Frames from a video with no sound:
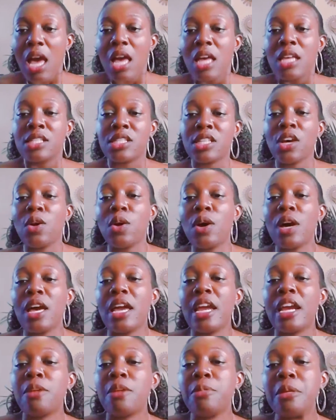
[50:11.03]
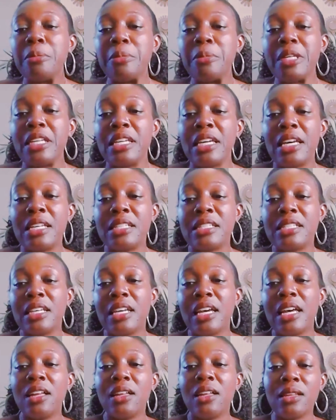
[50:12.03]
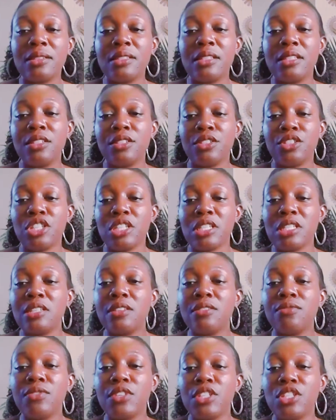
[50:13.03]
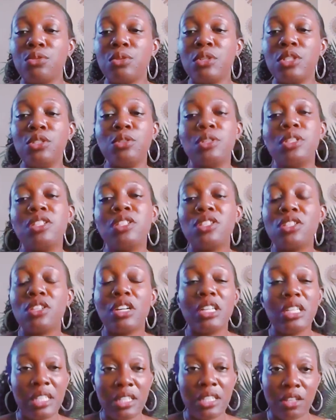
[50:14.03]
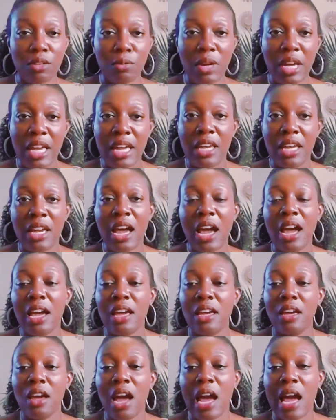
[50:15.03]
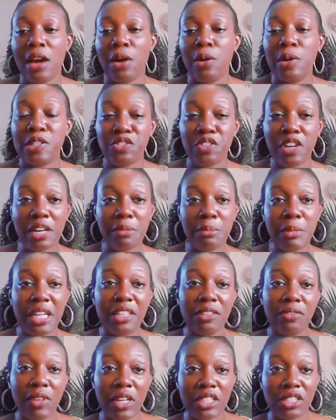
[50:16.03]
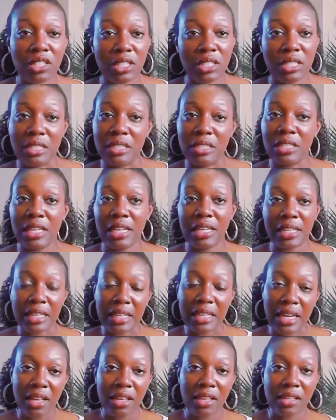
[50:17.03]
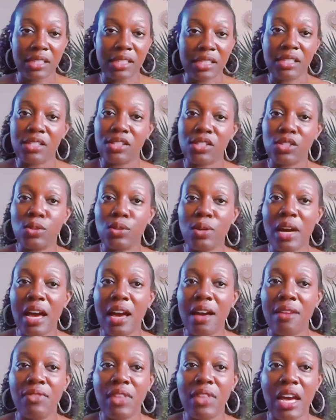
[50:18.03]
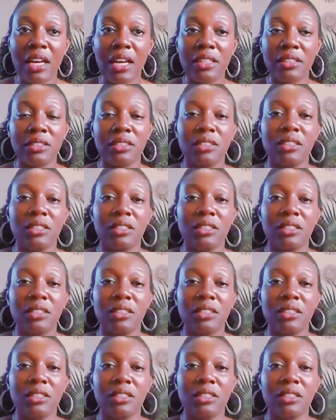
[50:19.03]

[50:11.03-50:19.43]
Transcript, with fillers: so Airbnb as an LLC or just an individual, you can start either way. I, I always recommend eventually getting an LLC so you have that.